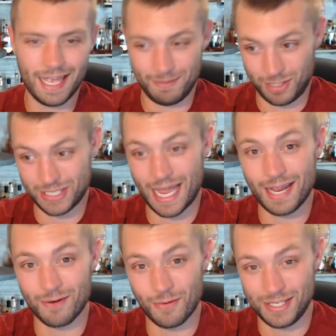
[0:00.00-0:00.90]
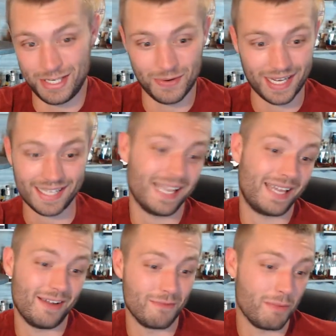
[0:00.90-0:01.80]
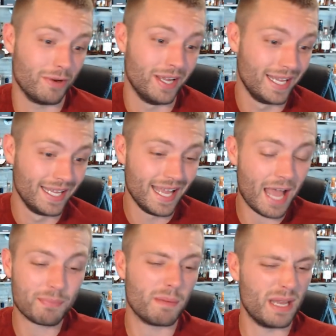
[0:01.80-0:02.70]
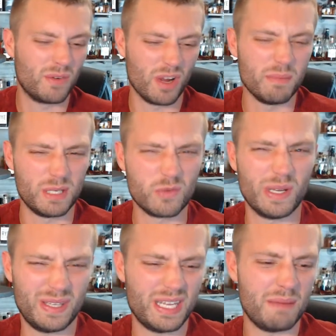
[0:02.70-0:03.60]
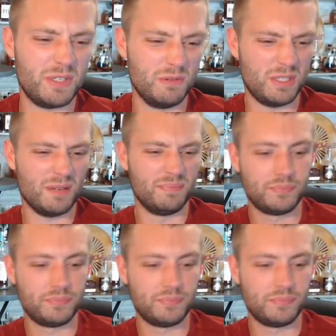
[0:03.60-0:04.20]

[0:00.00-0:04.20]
deciding what whiskey you want to, because I can't remember. I probably had quite a bit to drink at the time too, so.